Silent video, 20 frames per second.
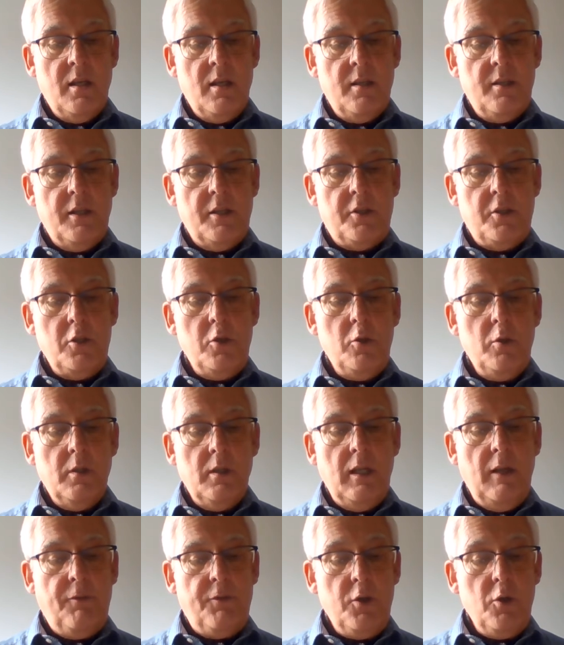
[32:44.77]
that
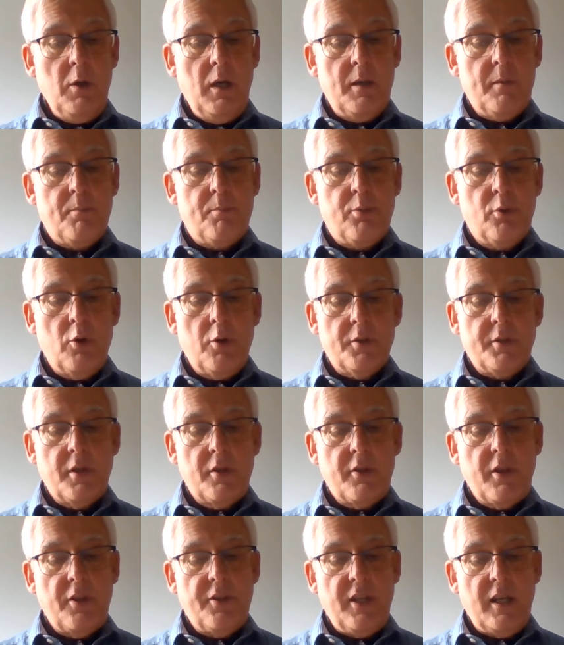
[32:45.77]
if you had brought
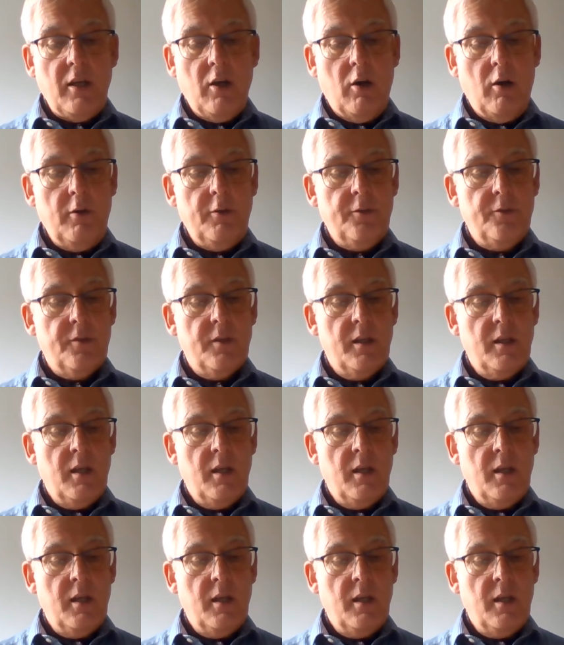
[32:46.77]
the thing off,